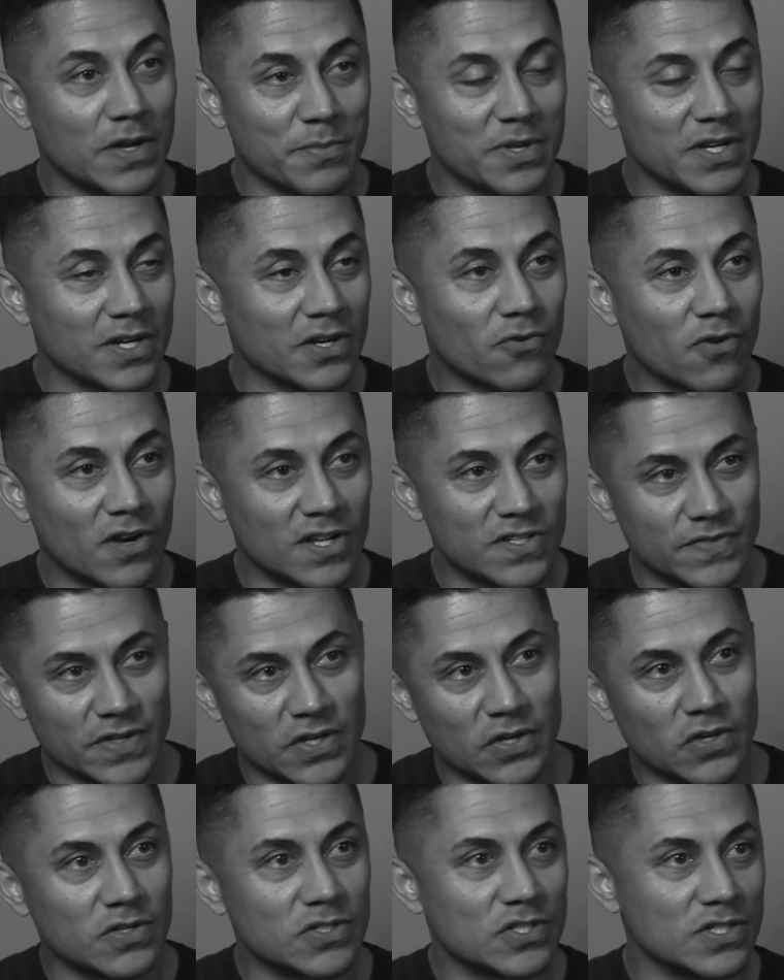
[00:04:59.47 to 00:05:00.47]
I'm into
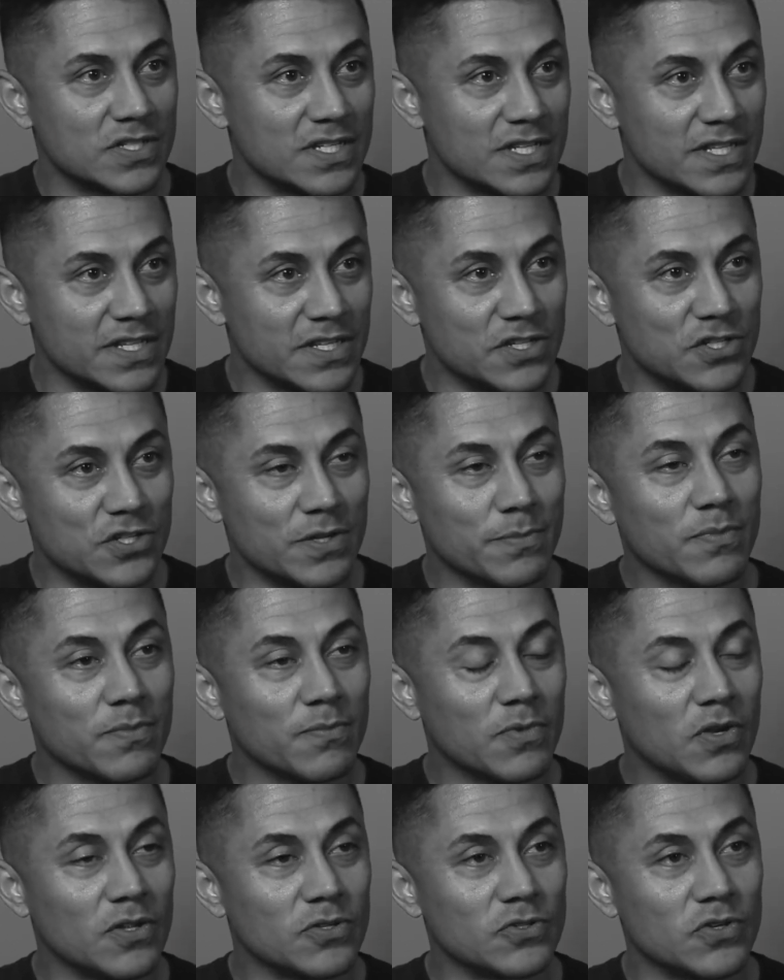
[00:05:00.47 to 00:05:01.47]
CrossFit, or just in the gym
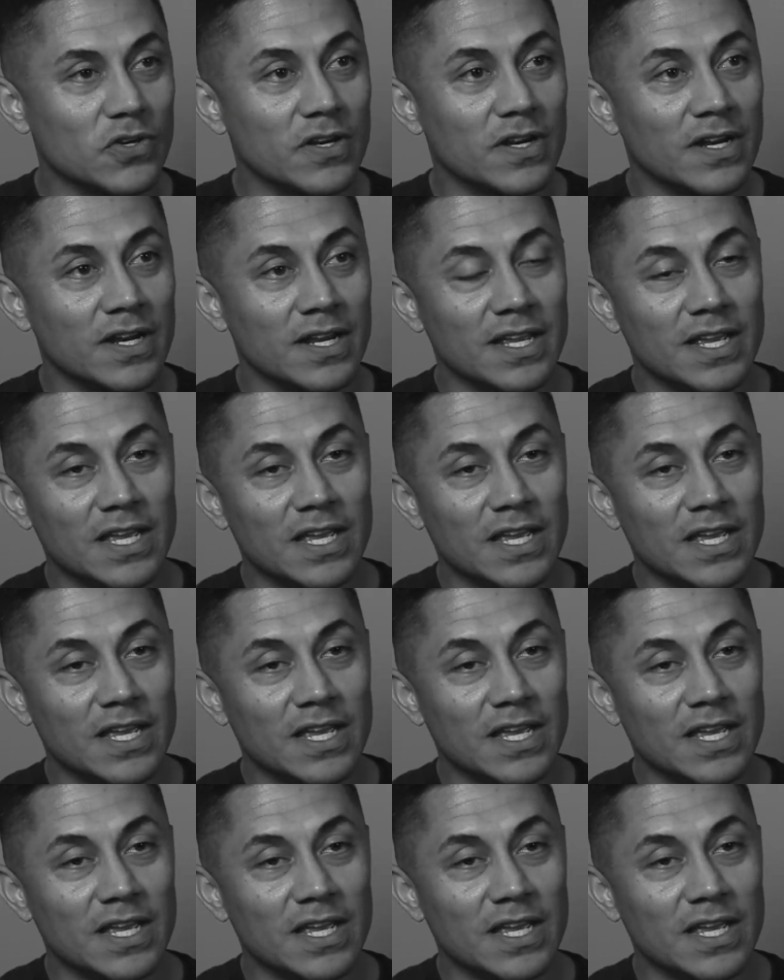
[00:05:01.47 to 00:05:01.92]
culture.